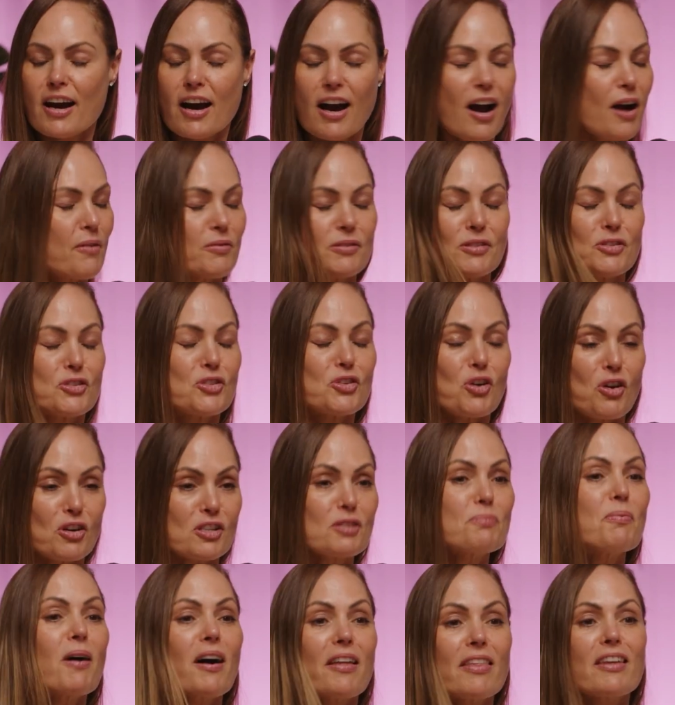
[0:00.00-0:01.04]
I was
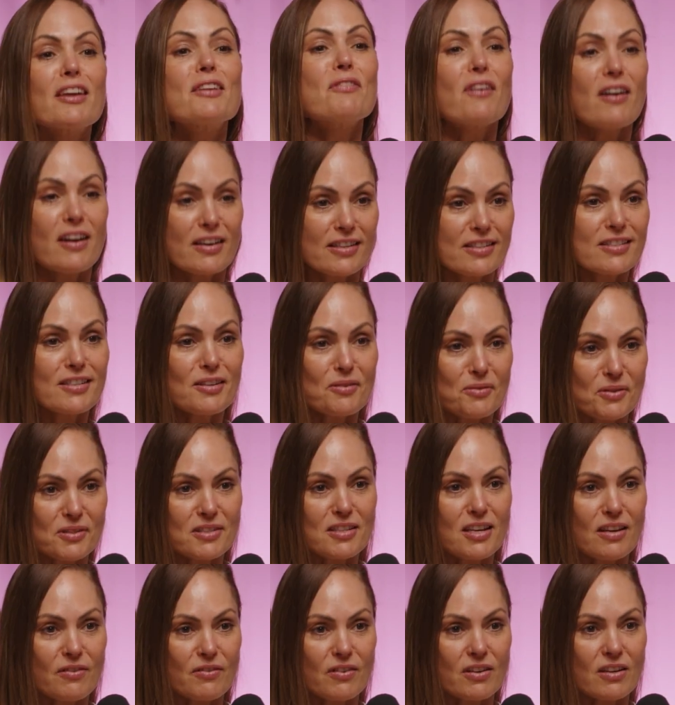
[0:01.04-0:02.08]
shocked by the advice I was
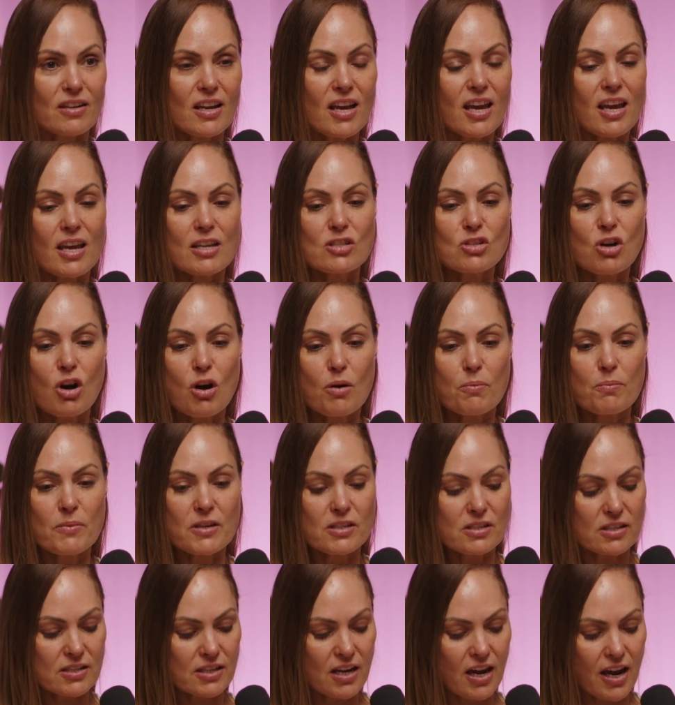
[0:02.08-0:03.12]
given. He told me
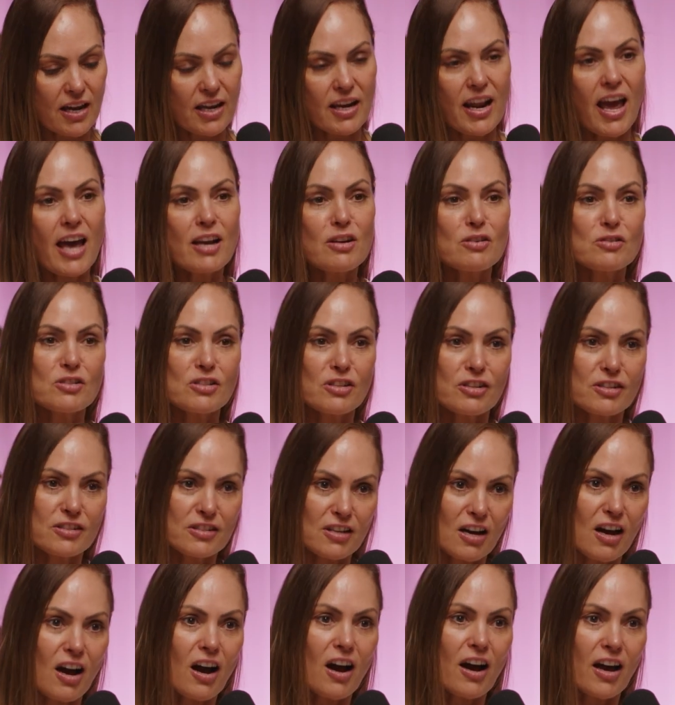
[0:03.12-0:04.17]
to take an adult dose
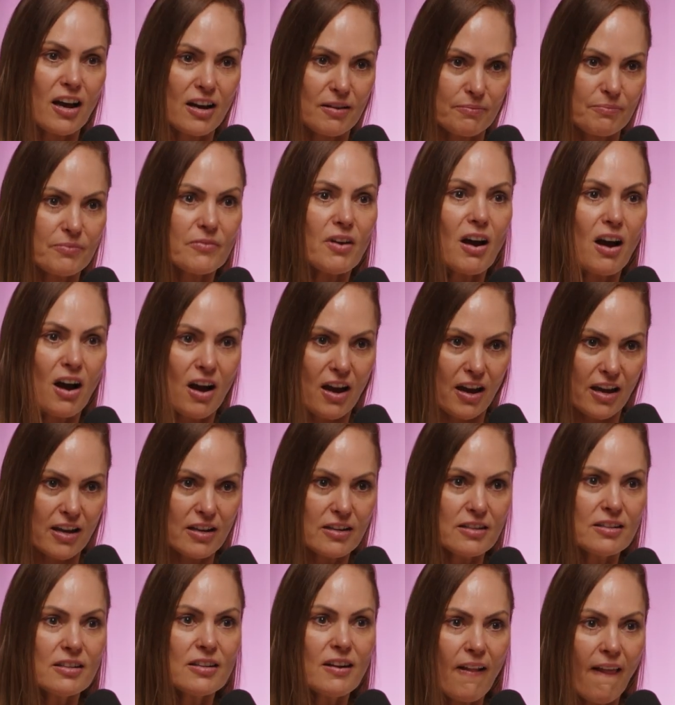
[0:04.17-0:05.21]

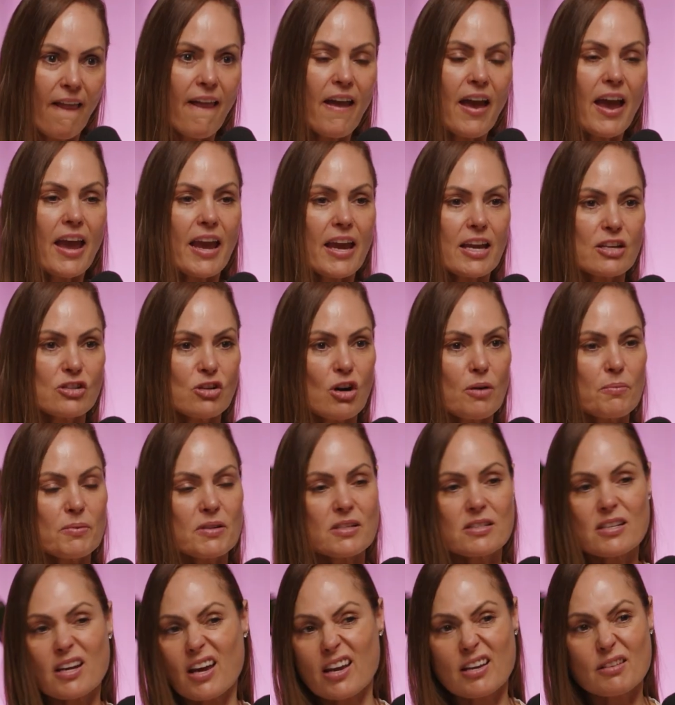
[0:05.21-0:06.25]
iron. He told me
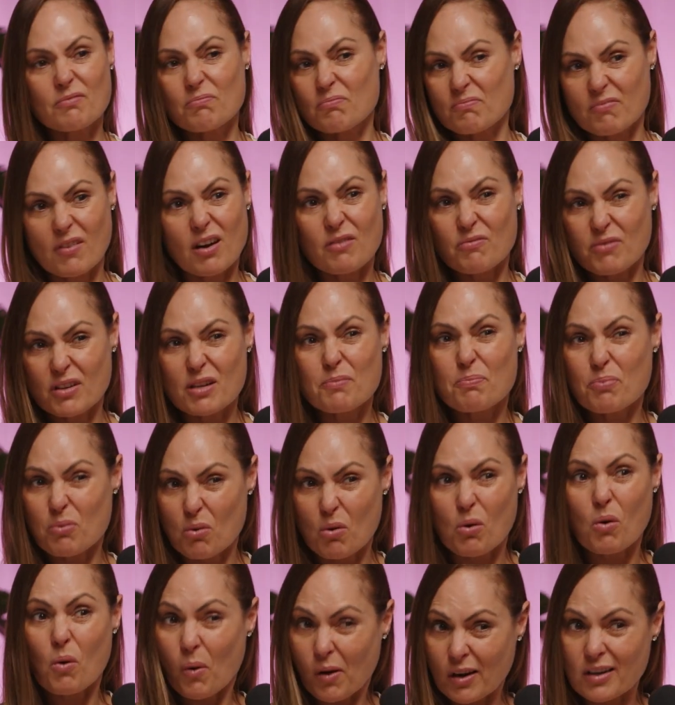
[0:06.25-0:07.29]
to take a really
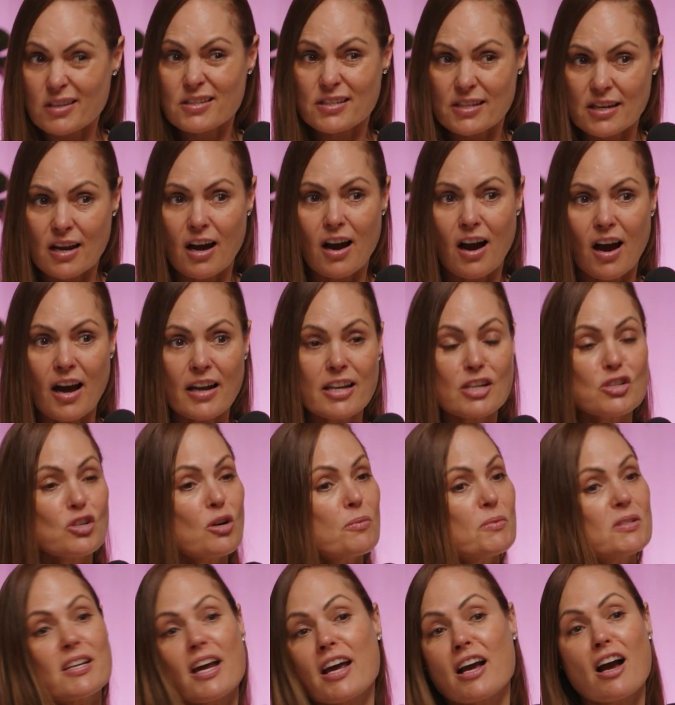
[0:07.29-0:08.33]
poor quality iron. He
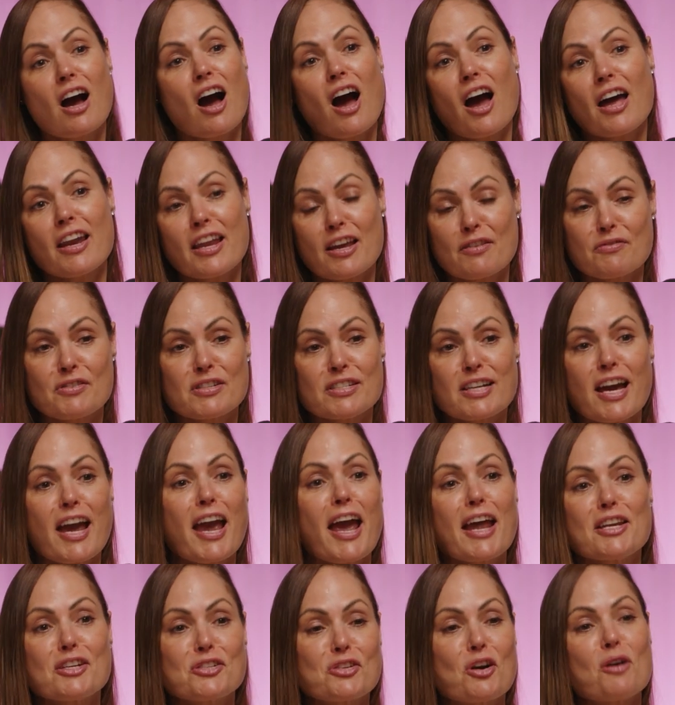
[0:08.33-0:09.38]
told me to take iron every day,
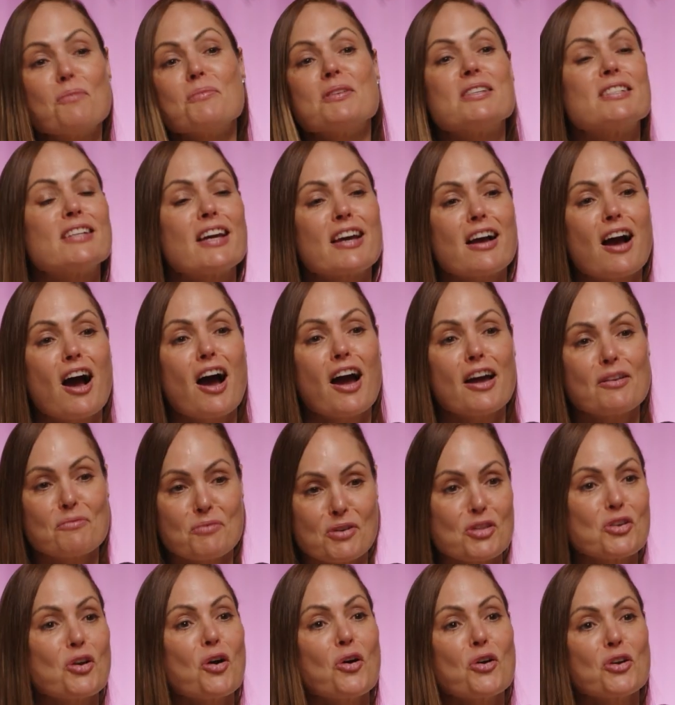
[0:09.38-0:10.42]
and he told me to take iron
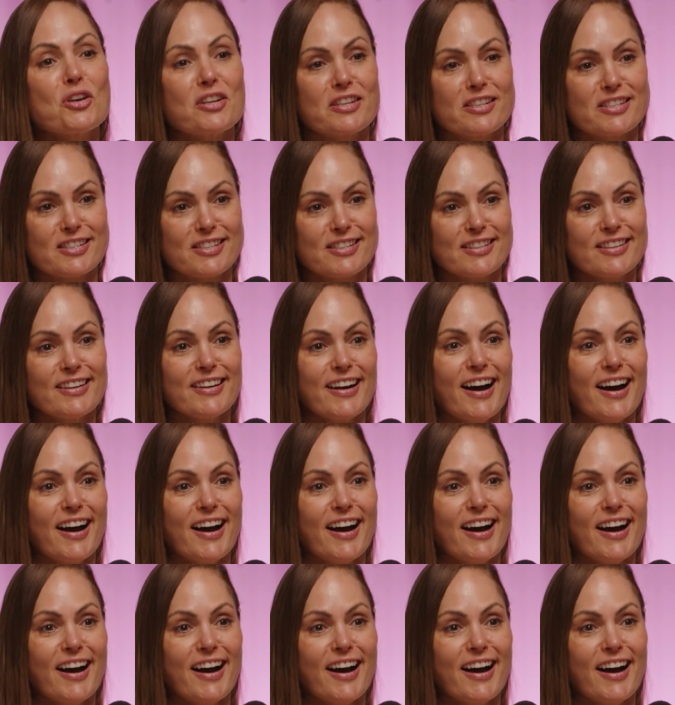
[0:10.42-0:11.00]
with yogurt.